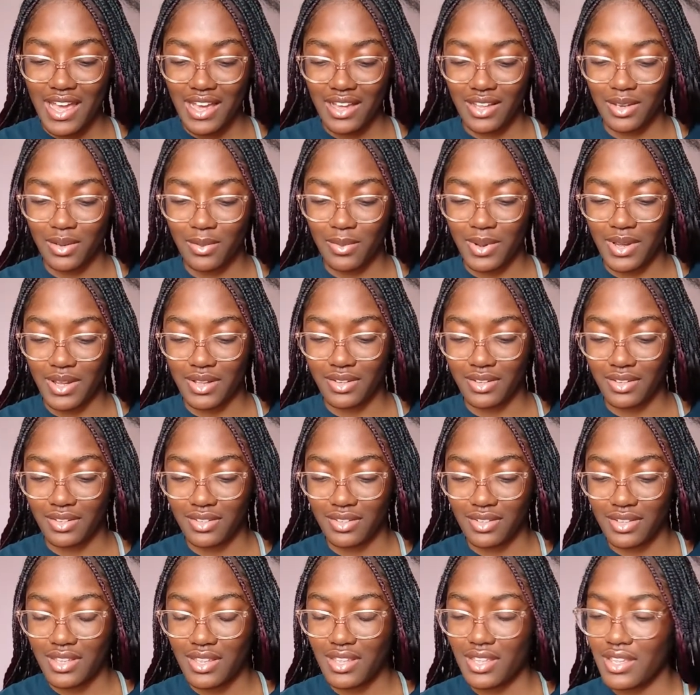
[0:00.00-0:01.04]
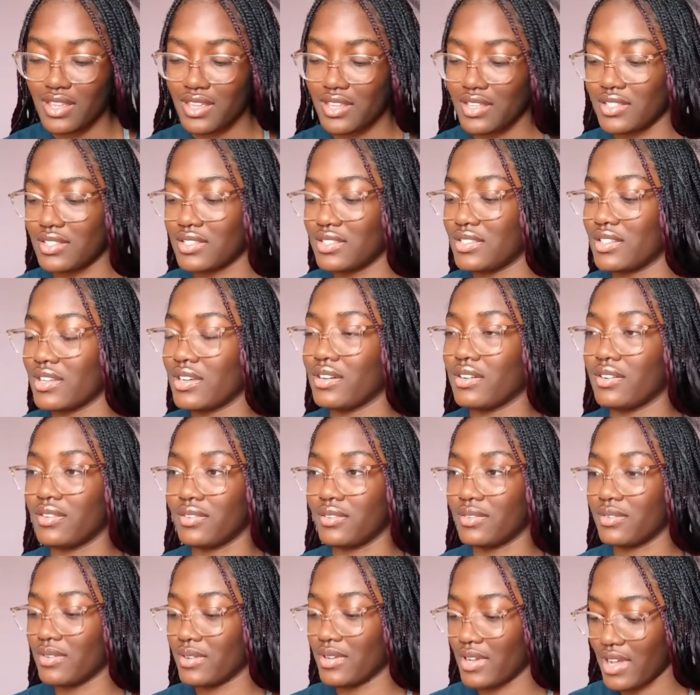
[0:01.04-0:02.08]
LOL.
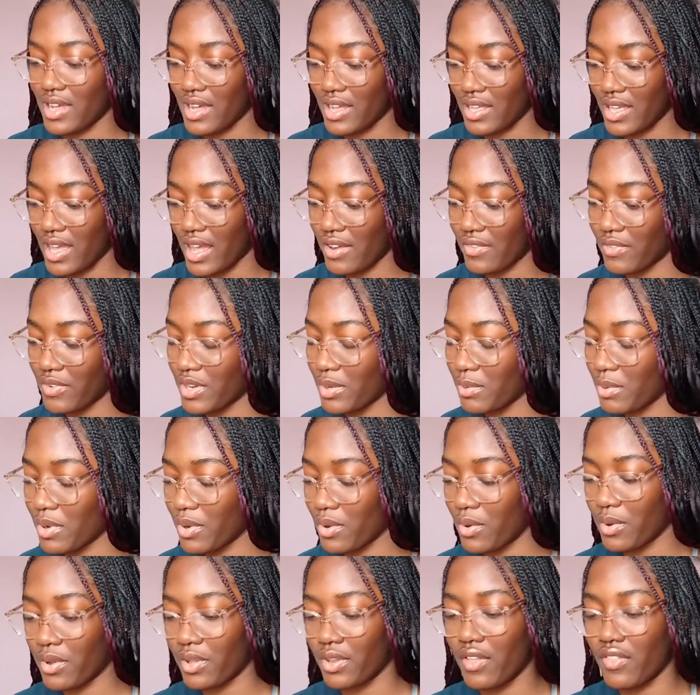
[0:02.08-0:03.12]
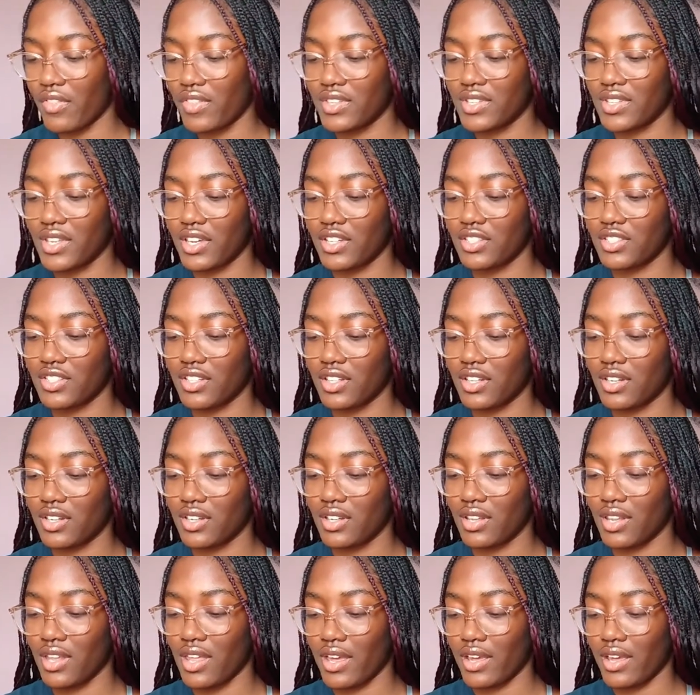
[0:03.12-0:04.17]
So, I've already put oil on this section,
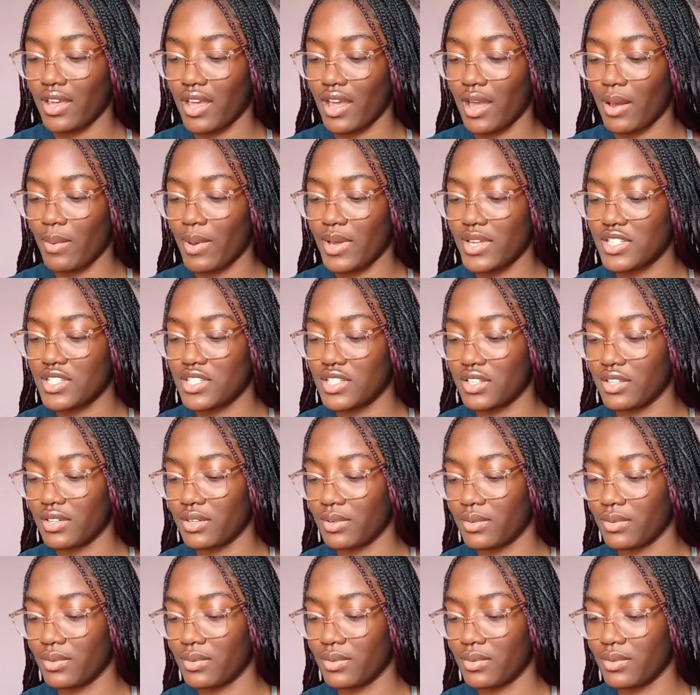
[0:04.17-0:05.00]
like how I do.